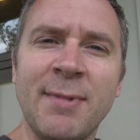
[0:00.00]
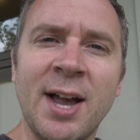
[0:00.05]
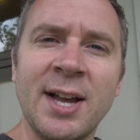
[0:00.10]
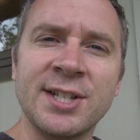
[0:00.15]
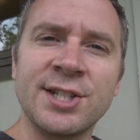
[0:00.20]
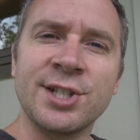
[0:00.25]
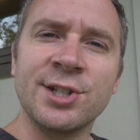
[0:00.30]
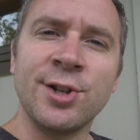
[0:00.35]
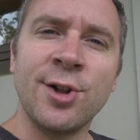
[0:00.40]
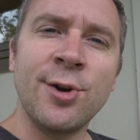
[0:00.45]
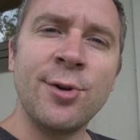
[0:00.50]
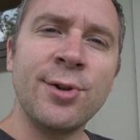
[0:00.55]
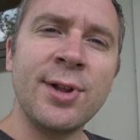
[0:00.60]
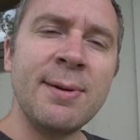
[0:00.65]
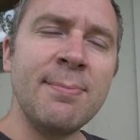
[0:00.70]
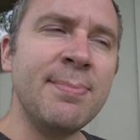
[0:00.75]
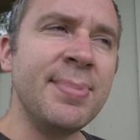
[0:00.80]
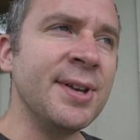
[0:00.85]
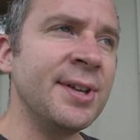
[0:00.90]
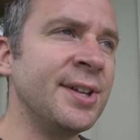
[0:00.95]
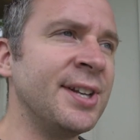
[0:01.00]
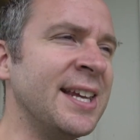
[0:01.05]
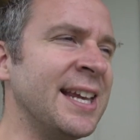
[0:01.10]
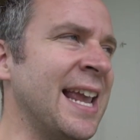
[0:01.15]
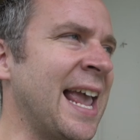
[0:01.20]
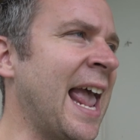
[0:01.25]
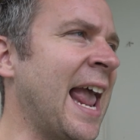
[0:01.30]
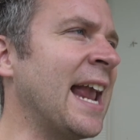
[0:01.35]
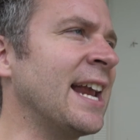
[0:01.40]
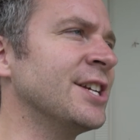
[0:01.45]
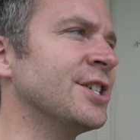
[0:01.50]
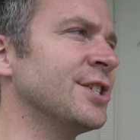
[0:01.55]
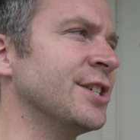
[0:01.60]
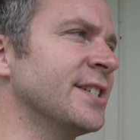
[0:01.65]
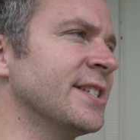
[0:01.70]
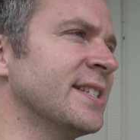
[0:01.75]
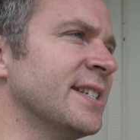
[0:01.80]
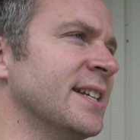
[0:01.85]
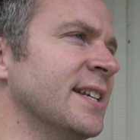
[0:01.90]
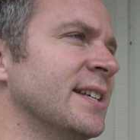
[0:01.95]
a slowly building
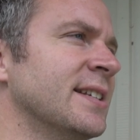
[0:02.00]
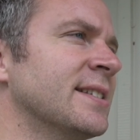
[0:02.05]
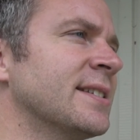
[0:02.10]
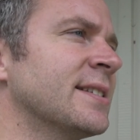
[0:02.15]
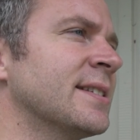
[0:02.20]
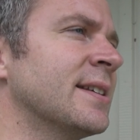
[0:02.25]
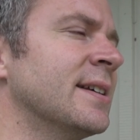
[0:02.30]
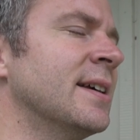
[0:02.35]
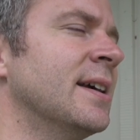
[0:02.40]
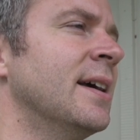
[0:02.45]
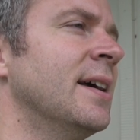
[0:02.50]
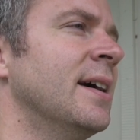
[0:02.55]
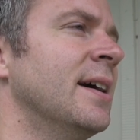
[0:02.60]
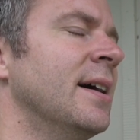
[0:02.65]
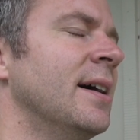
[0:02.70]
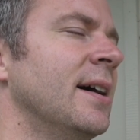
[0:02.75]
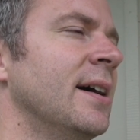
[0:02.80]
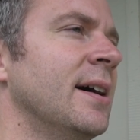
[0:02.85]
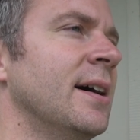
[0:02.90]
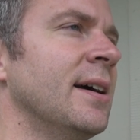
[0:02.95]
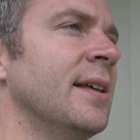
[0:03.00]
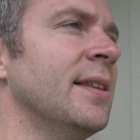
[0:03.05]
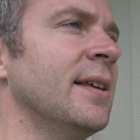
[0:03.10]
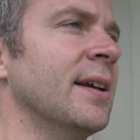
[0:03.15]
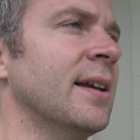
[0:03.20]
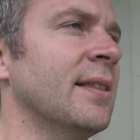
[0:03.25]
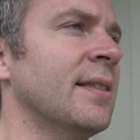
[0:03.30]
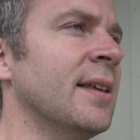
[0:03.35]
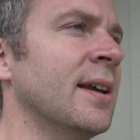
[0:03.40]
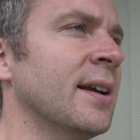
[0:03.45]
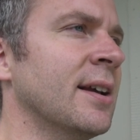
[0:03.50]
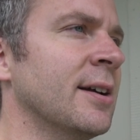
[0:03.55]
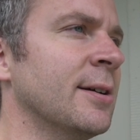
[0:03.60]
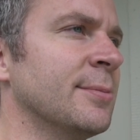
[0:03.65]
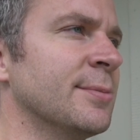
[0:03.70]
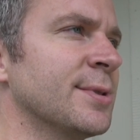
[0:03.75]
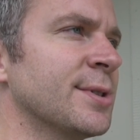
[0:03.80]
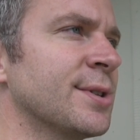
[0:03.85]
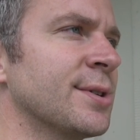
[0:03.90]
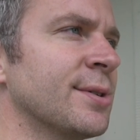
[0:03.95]
anxiousness. Uh, that, that
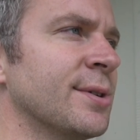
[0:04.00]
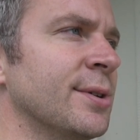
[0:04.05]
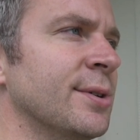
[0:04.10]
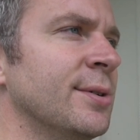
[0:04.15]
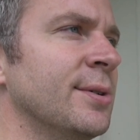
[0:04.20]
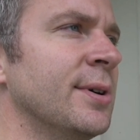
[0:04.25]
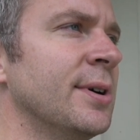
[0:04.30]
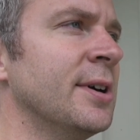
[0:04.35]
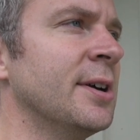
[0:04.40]
comes through.